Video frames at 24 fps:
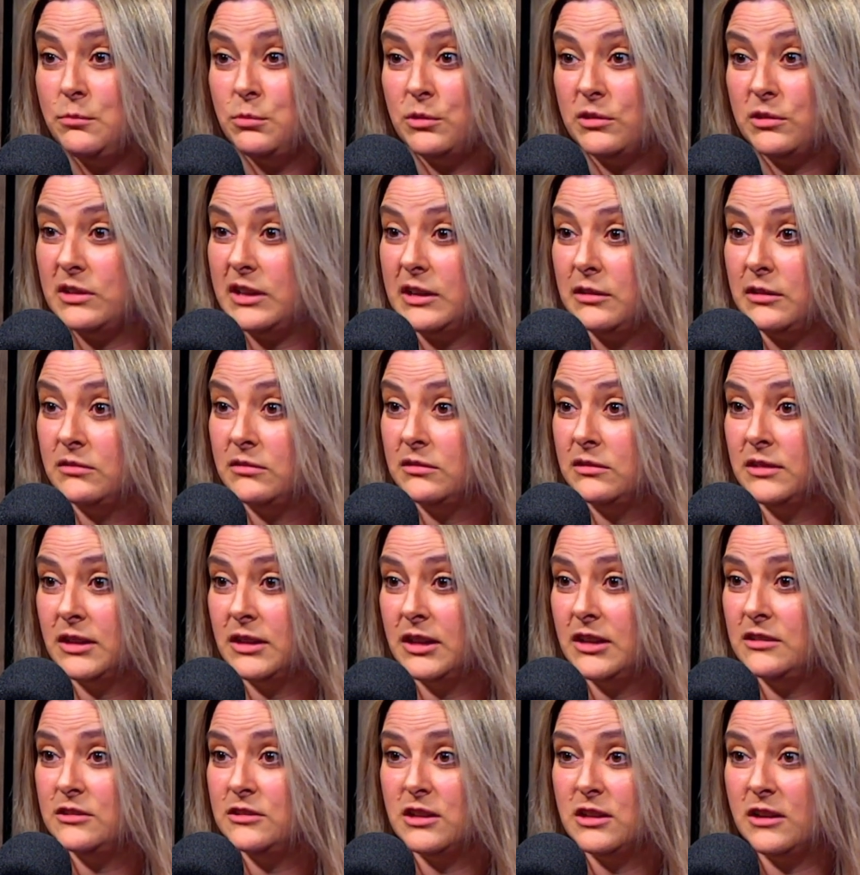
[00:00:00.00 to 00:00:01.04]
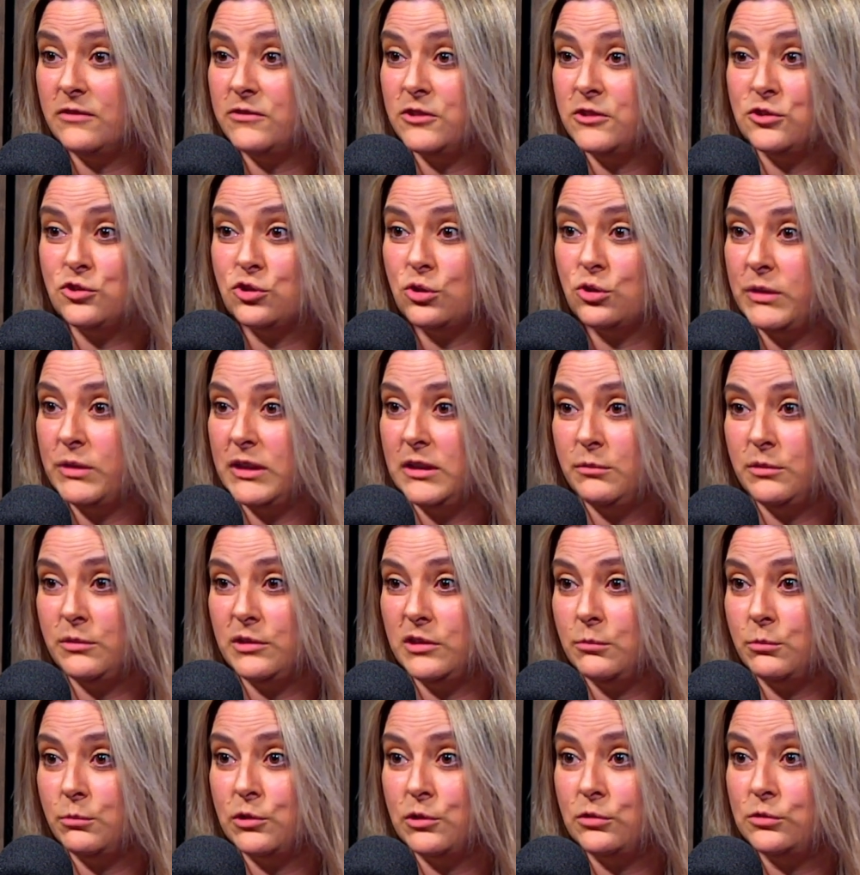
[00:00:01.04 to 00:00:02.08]
now and have your job anywhere in the
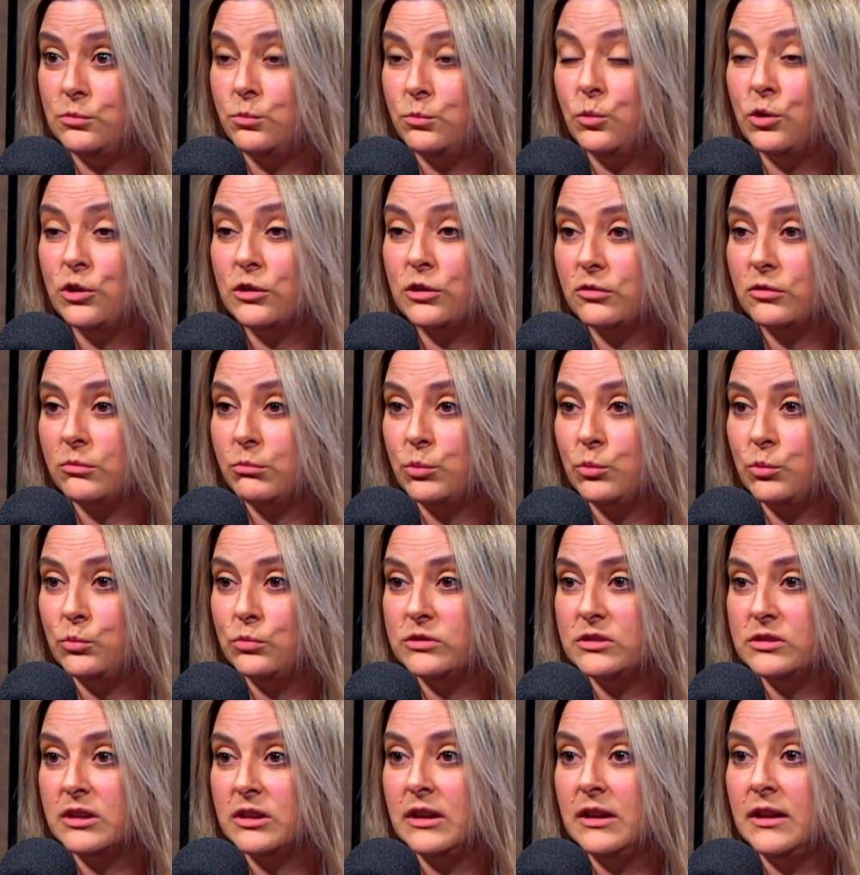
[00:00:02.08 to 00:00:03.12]
world and work remote.